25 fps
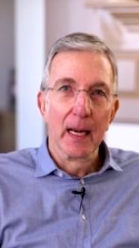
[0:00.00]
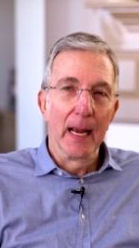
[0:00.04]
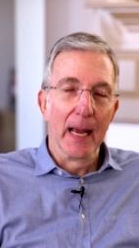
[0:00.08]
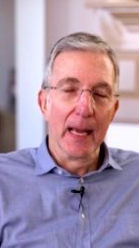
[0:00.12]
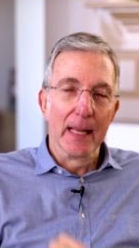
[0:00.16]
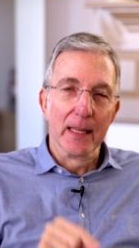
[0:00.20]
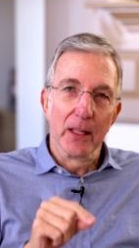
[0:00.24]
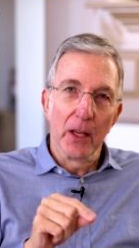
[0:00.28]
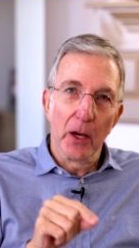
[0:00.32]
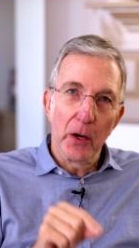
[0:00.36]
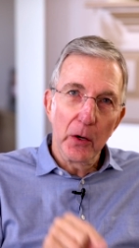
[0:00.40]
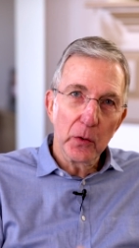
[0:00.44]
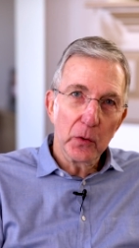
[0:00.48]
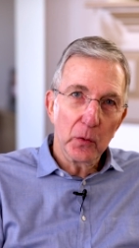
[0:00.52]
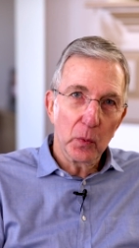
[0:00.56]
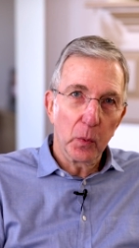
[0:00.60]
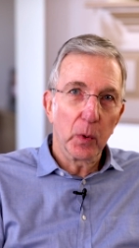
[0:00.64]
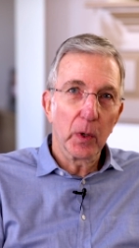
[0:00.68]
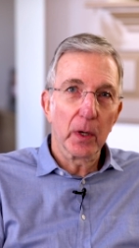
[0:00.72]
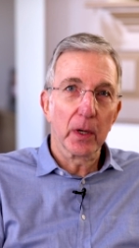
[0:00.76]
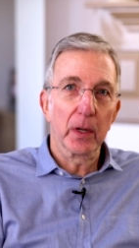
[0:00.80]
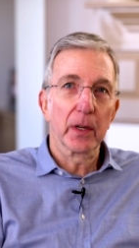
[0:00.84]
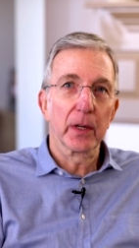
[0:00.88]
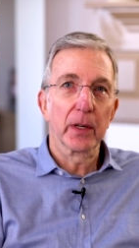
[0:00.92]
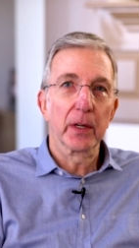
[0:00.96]
And those
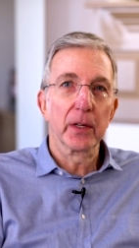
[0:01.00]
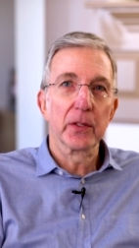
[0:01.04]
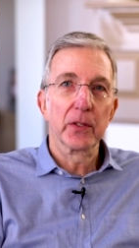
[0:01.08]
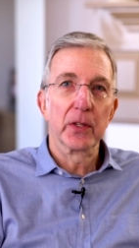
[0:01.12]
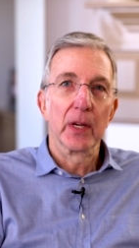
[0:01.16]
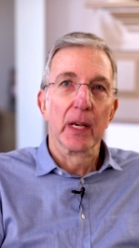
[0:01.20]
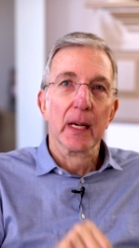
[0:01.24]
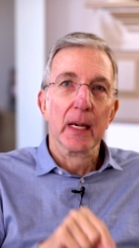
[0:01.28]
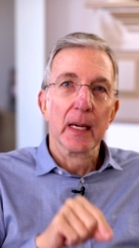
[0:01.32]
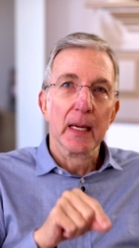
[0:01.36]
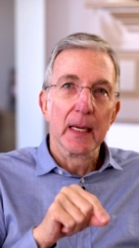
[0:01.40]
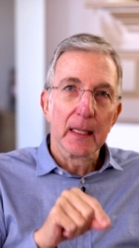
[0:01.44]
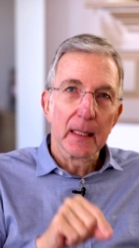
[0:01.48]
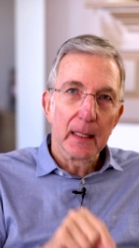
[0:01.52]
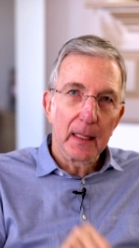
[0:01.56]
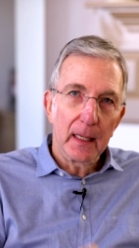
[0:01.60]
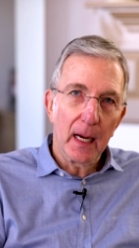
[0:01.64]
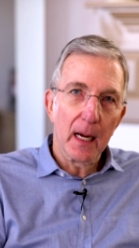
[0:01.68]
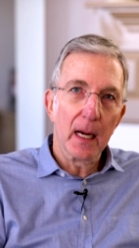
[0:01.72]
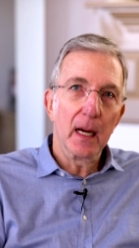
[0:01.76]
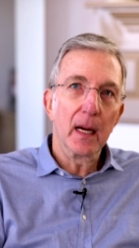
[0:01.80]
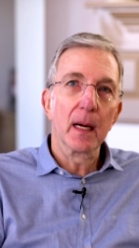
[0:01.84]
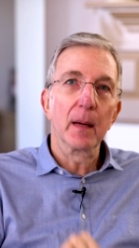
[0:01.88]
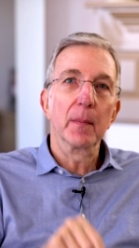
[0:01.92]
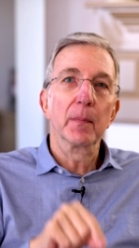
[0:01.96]
words
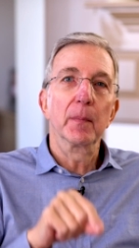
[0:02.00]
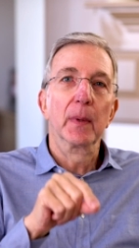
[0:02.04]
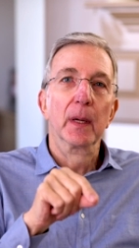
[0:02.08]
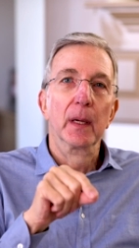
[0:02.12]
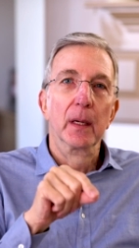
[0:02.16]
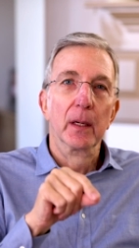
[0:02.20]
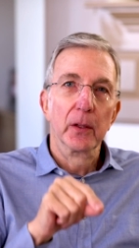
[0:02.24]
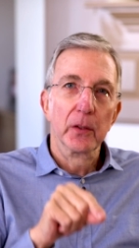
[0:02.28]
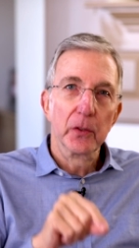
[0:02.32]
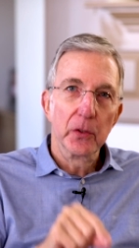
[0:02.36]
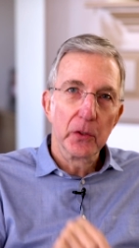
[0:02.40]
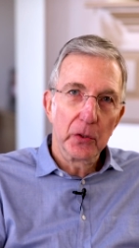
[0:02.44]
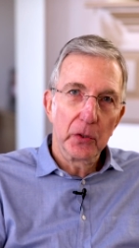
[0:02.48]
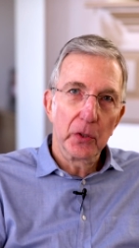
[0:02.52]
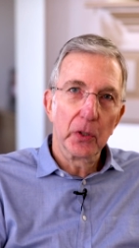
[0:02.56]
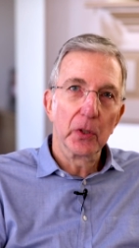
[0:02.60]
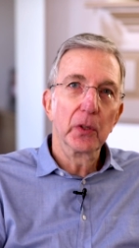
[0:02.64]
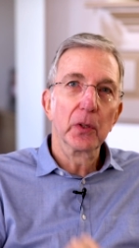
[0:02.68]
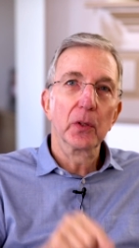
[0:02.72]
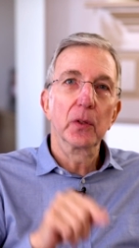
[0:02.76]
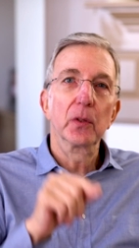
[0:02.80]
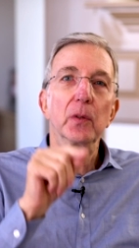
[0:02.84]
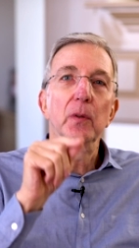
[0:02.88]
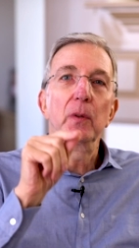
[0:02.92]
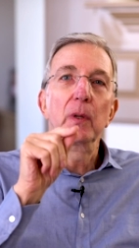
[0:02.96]
come
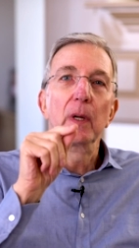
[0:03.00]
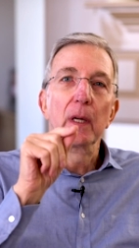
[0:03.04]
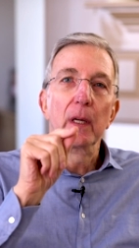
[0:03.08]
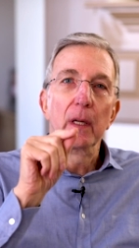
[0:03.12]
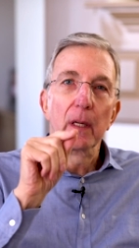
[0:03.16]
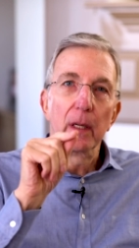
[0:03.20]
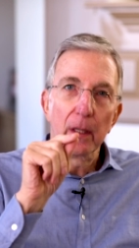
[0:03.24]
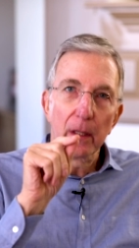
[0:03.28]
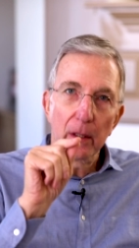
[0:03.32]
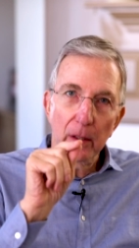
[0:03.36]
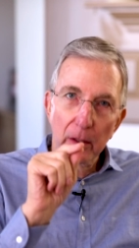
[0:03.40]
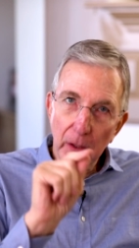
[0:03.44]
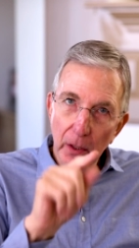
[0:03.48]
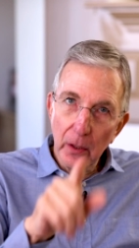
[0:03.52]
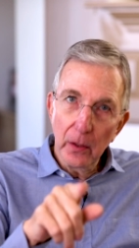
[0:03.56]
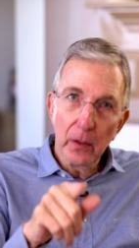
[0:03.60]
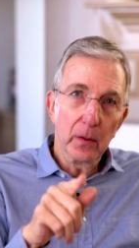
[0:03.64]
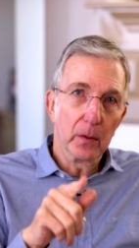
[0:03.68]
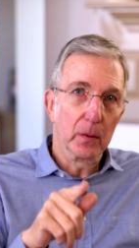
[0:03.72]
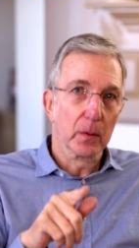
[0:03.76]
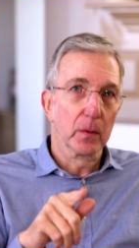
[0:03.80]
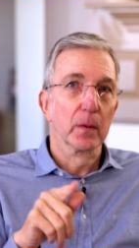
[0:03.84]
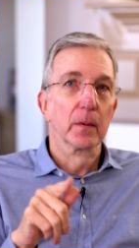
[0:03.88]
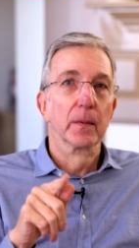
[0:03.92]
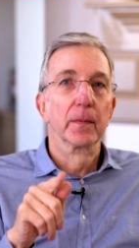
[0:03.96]
to
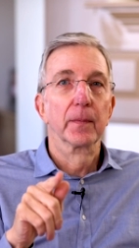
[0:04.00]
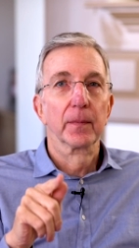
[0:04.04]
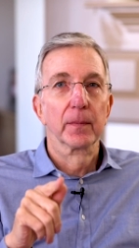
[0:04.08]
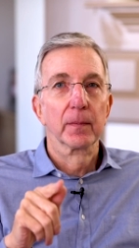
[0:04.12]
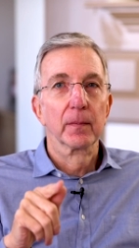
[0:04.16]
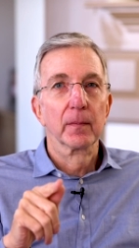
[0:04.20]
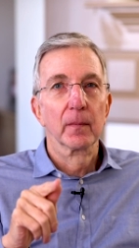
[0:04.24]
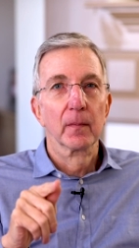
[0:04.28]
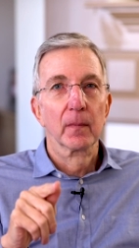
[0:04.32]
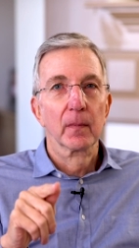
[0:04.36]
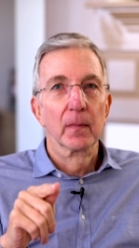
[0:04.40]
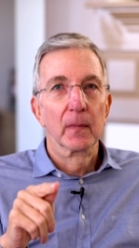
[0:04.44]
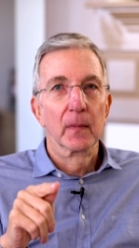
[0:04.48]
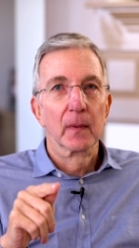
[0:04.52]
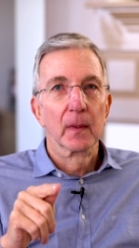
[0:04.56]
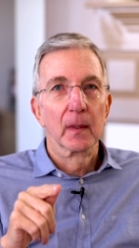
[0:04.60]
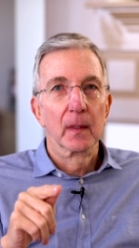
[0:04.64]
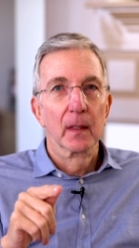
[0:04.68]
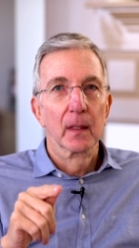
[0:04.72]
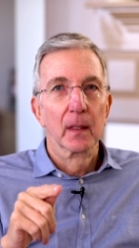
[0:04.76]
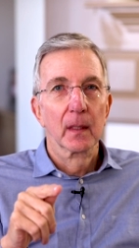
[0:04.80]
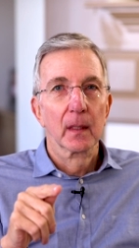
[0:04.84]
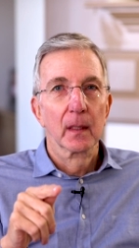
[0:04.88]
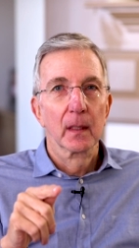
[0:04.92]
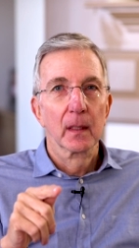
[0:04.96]
you,
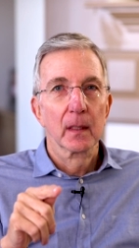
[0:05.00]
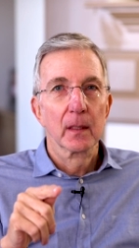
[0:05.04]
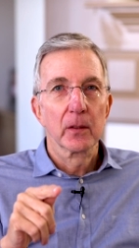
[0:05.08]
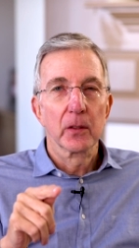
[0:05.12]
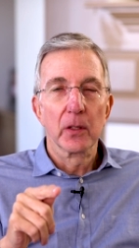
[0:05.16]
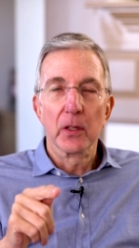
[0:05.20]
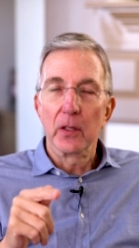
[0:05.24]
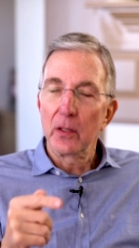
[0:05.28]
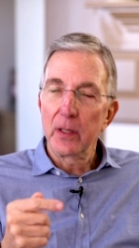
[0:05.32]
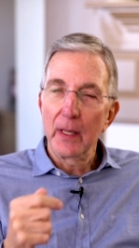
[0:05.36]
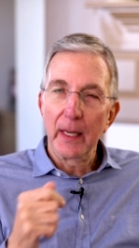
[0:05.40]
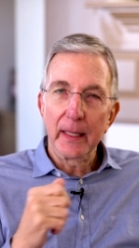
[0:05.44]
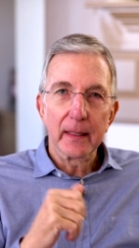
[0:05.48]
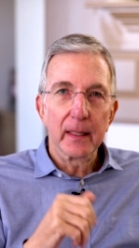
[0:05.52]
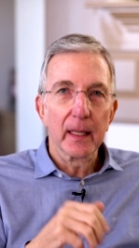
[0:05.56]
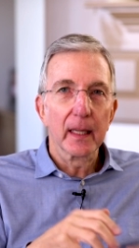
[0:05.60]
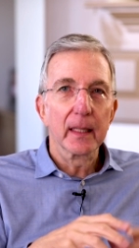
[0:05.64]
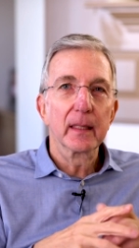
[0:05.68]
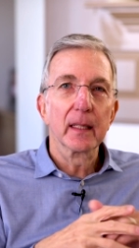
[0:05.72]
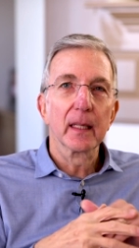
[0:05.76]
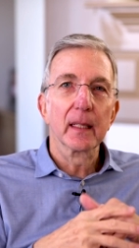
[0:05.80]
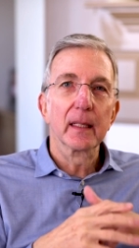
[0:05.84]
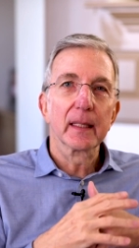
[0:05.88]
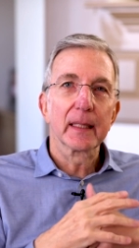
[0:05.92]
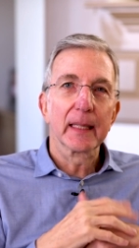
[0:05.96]
just like
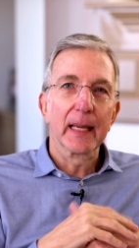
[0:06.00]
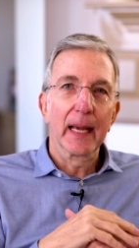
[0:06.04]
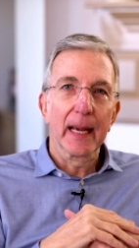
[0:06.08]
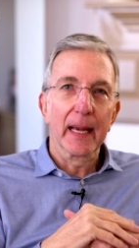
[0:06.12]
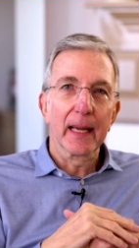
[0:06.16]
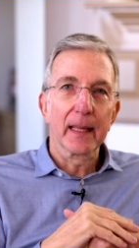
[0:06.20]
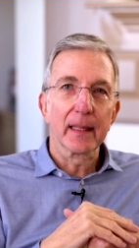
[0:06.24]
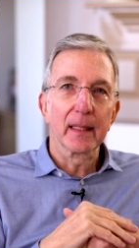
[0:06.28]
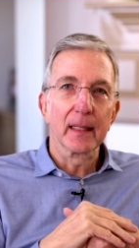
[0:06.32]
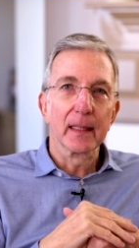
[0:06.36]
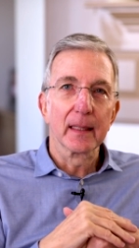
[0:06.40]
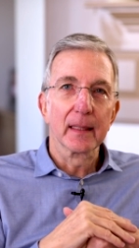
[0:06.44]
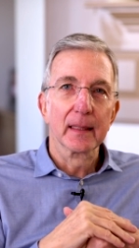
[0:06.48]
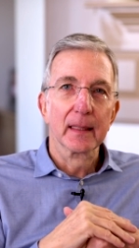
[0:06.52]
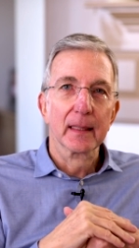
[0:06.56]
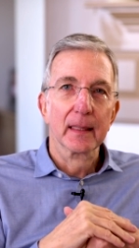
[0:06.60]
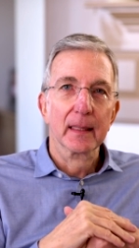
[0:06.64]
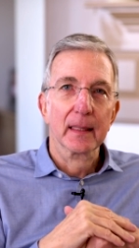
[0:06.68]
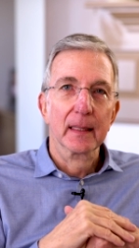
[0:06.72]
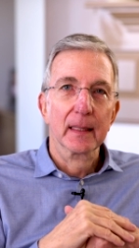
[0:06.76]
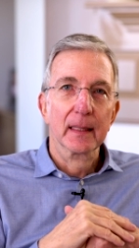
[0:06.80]
they did to Kathy.